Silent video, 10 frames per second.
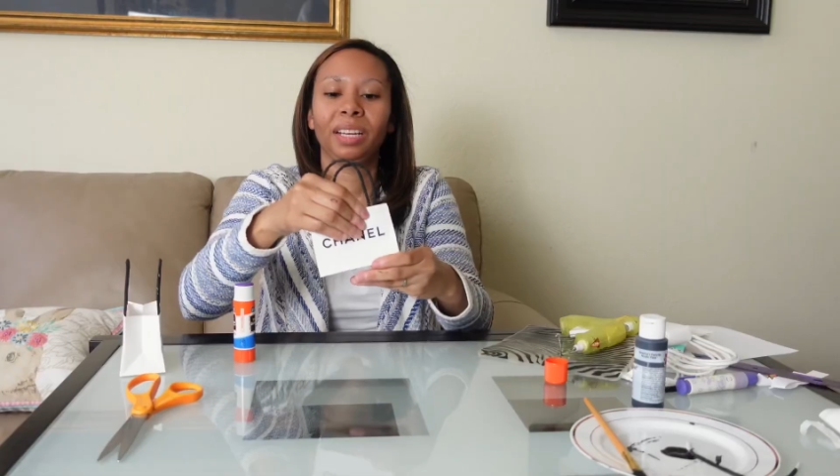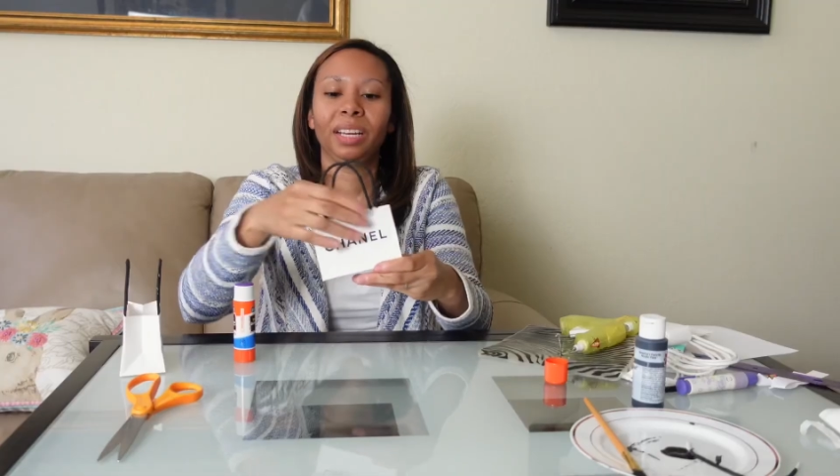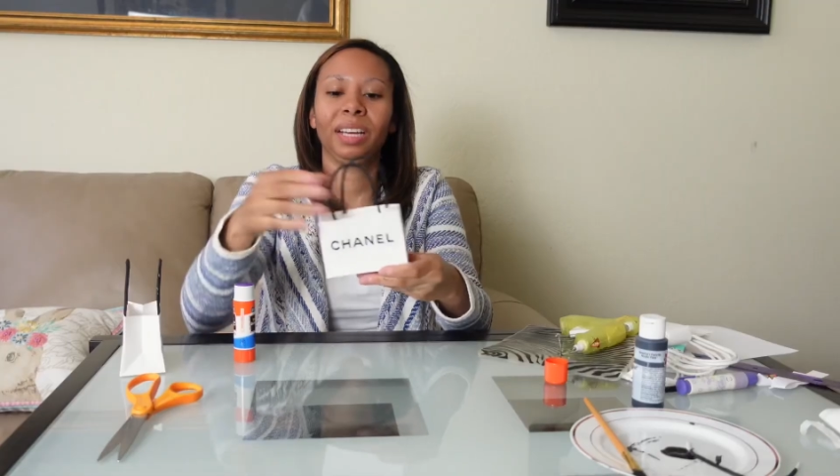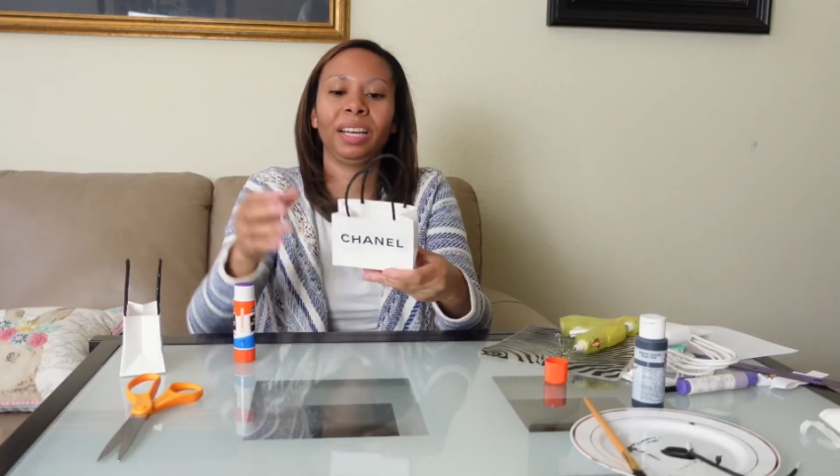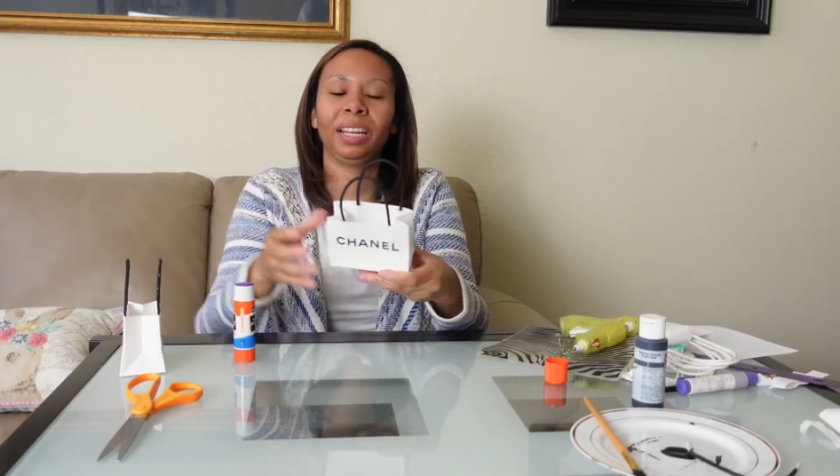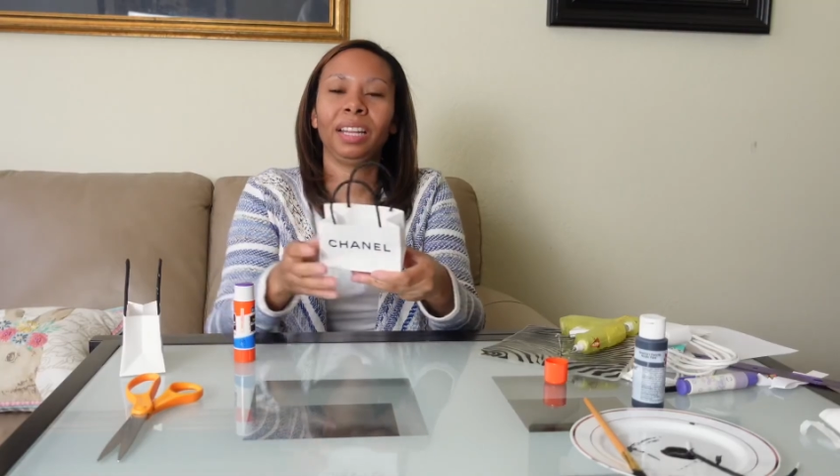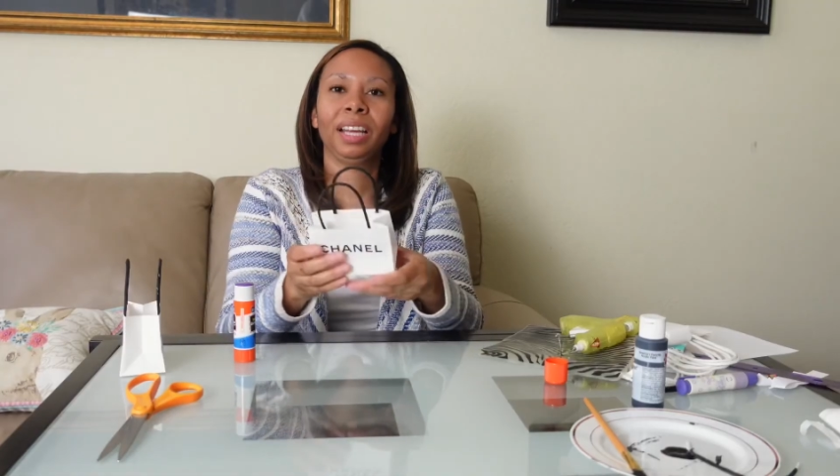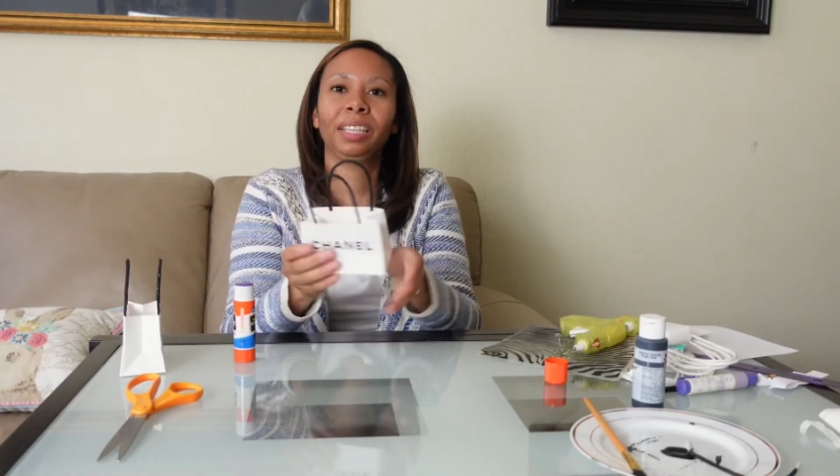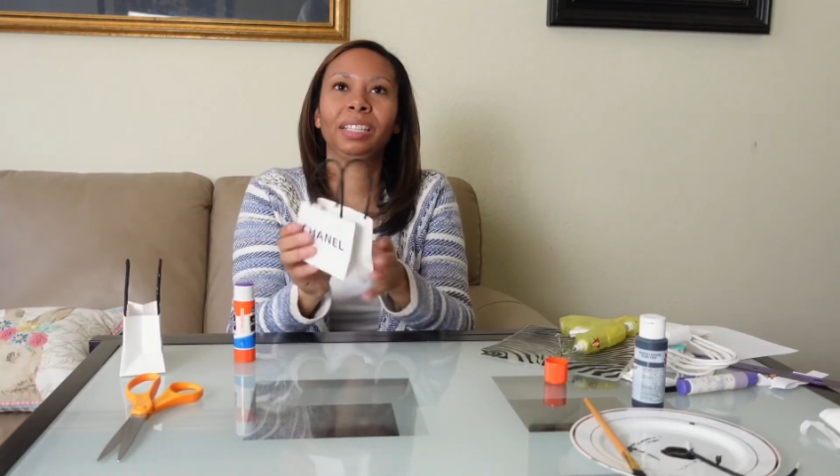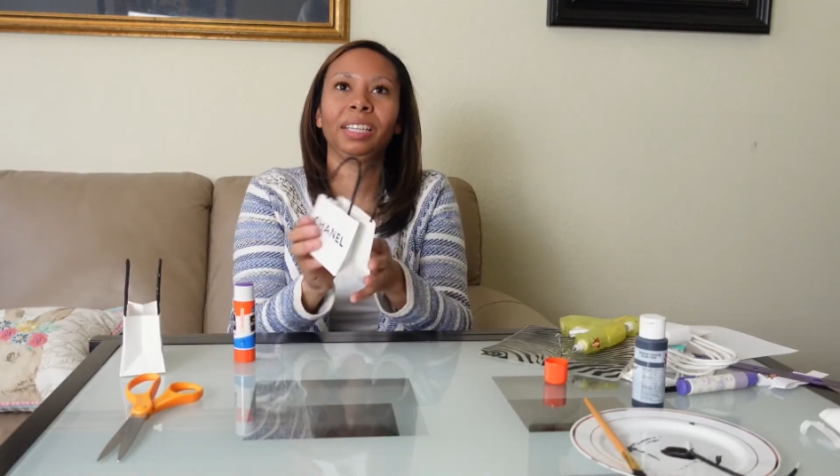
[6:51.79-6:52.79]
And
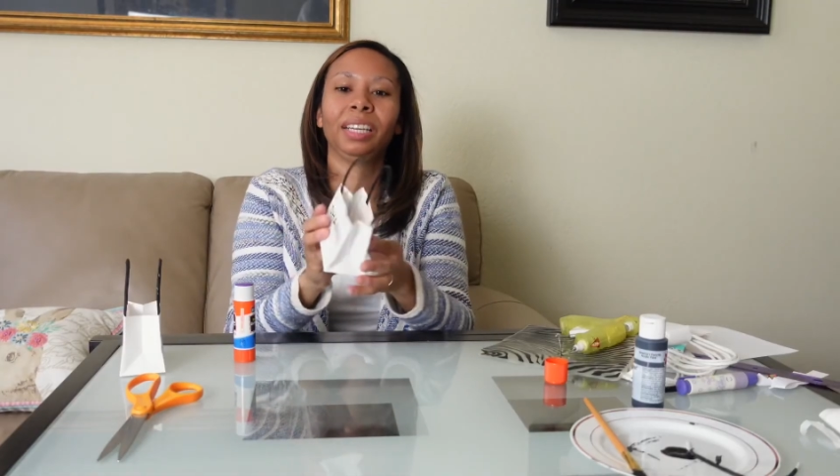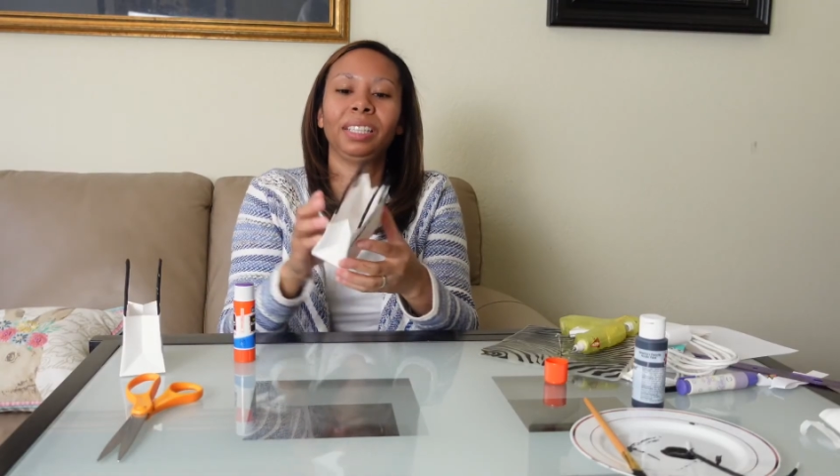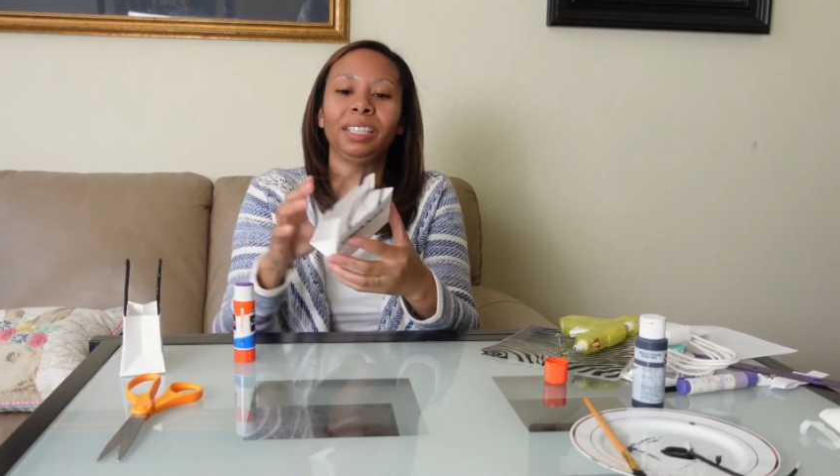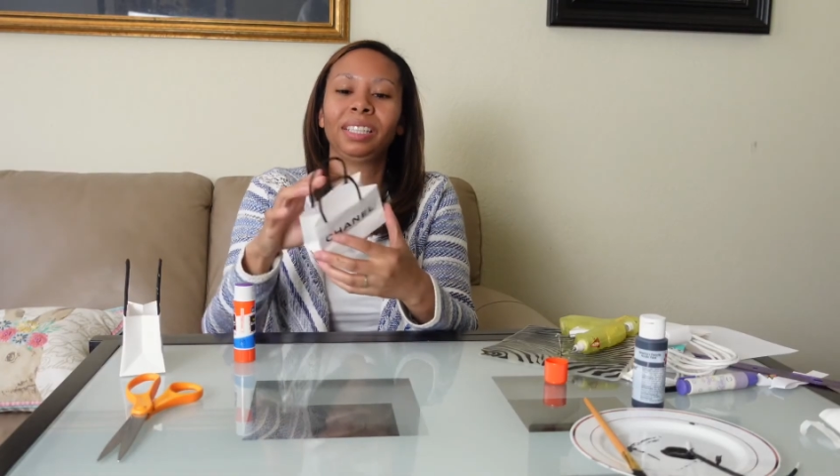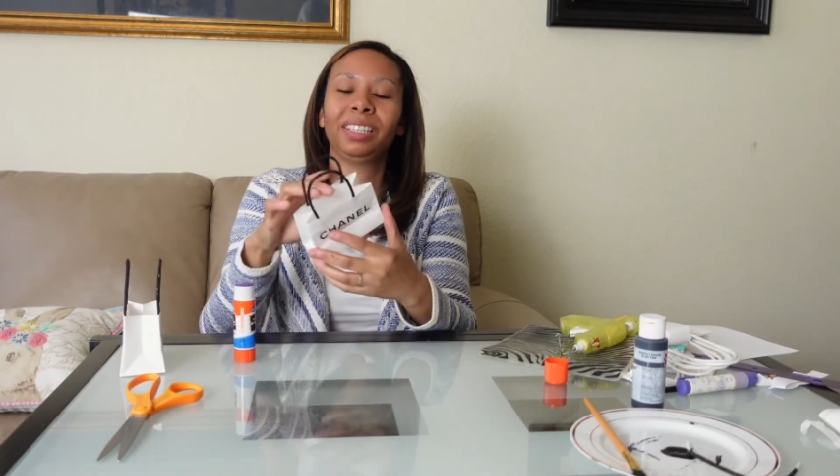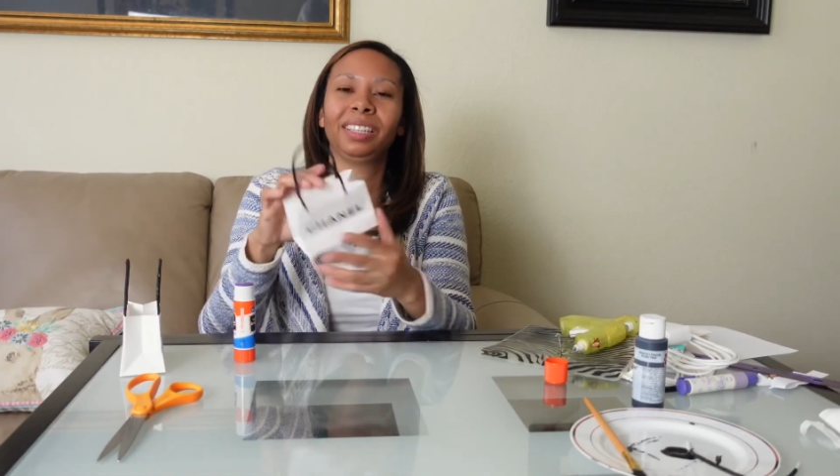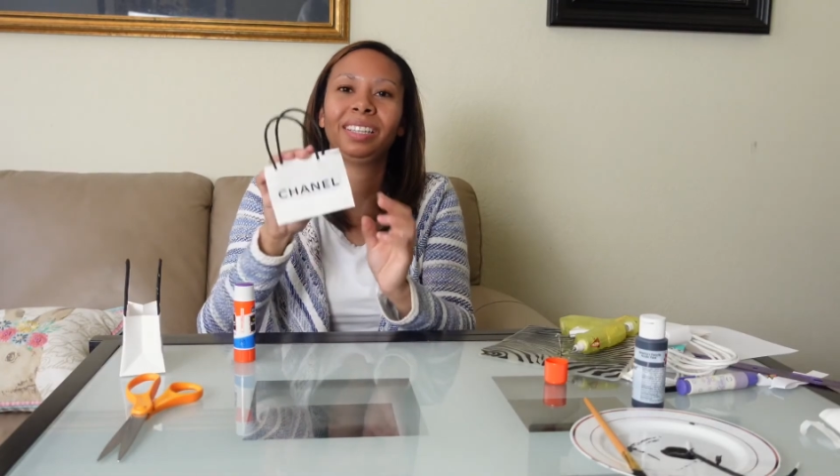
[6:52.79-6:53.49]
that's it.